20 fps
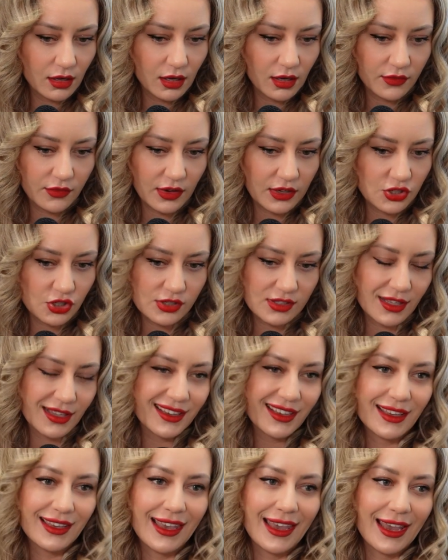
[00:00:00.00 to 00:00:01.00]
If I just
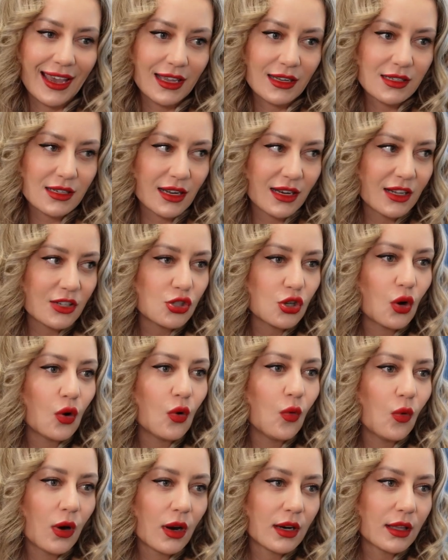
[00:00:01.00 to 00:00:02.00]
like can't, and I
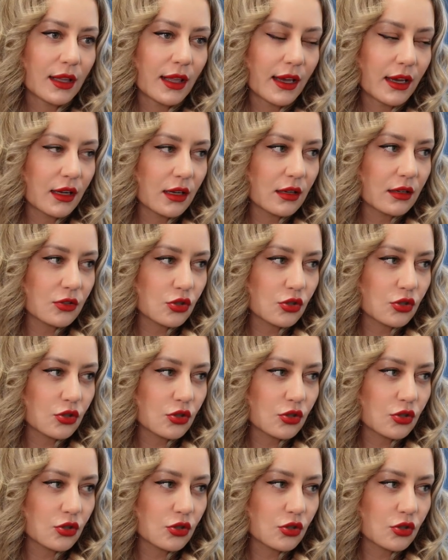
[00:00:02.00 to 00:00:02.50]
don't want to like